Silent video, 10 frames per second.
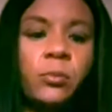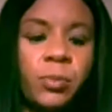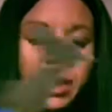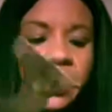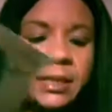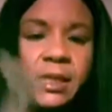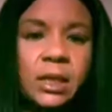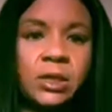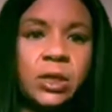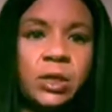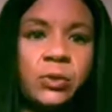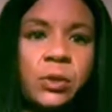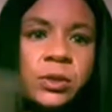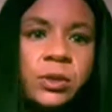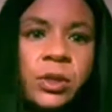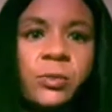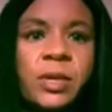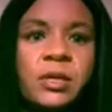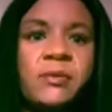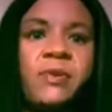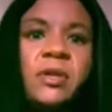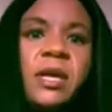because it can do so many different